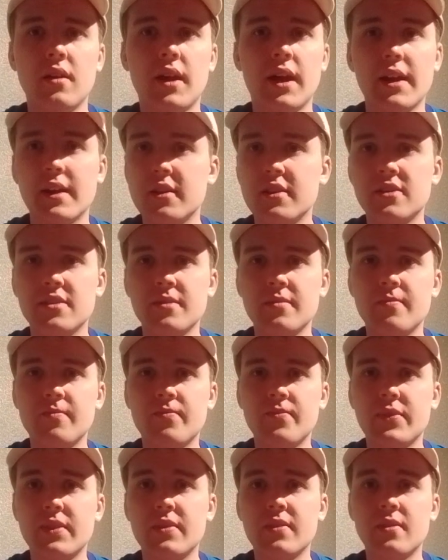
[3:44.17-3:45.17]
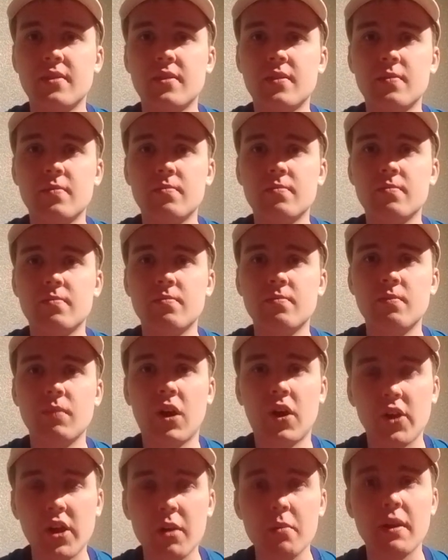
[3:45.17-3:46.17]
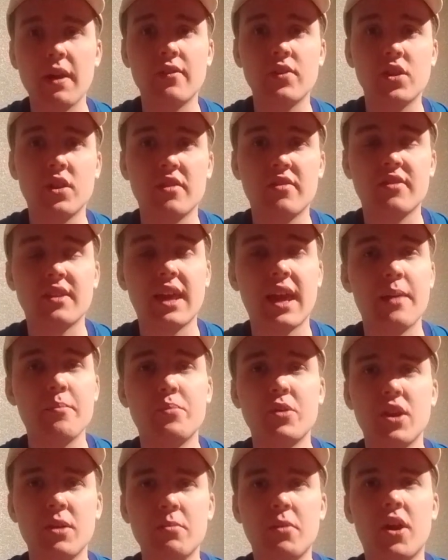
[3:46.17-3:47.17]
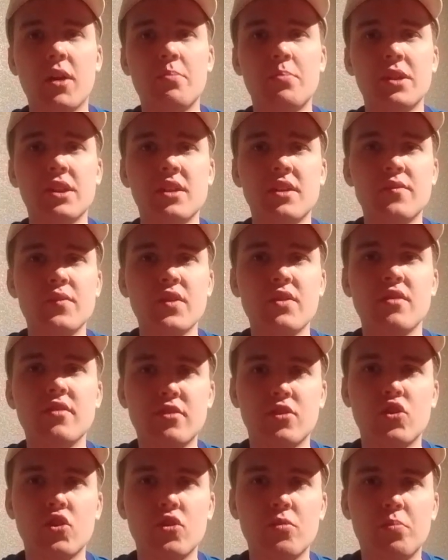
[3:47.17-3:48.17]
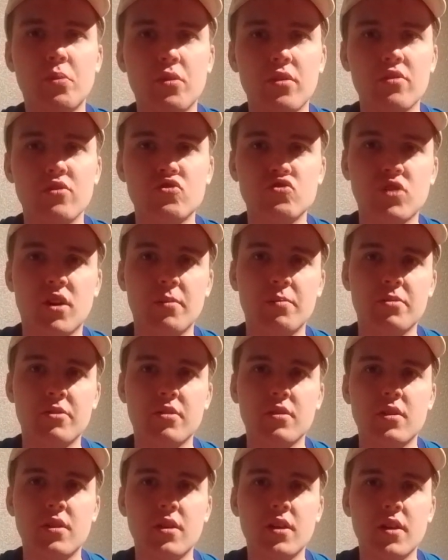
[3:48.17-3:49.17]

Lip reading: And I know we haven't lost the game, but in my opinion, this is 2 points dropped.